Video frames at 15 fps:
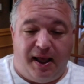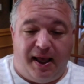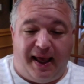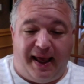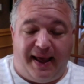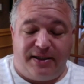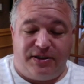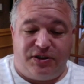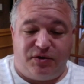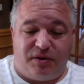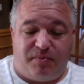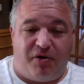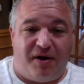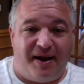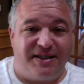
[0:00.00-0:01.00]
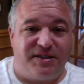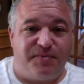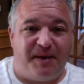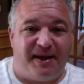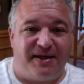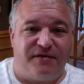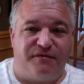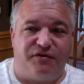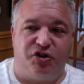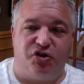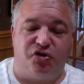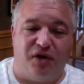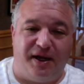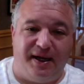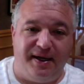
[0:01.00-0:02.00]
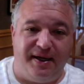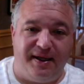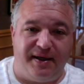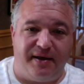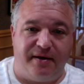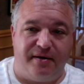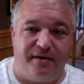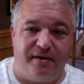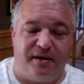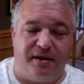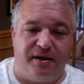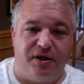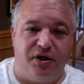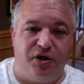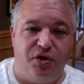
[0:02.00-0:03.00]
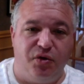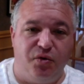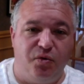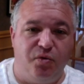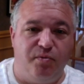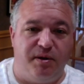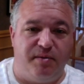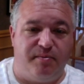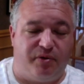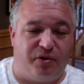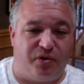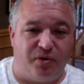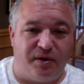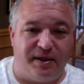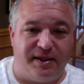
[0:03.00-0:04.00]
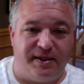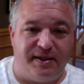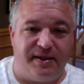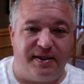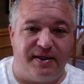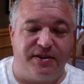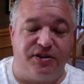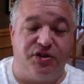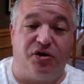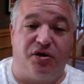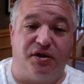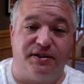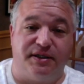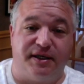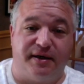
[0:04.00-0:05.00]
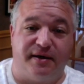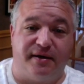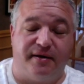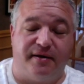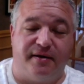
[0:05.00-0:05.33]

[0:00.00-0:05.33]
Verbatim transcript: And so the prospect of training a new employee is daunting.